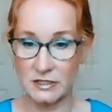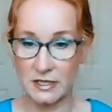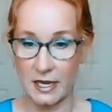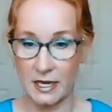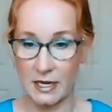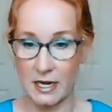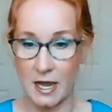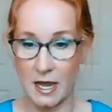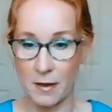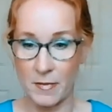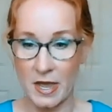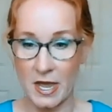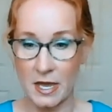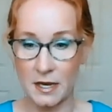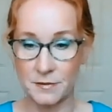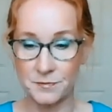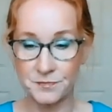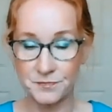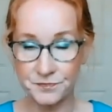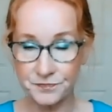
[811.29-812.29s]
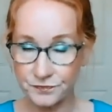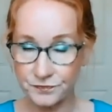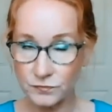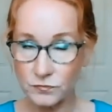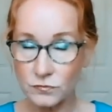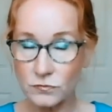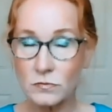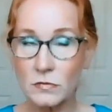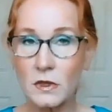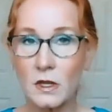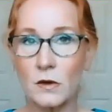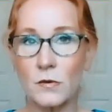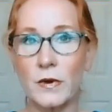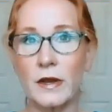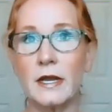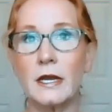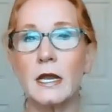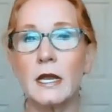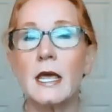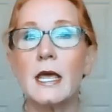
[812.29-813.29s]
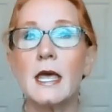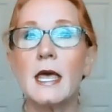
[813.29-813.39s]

NMN, right?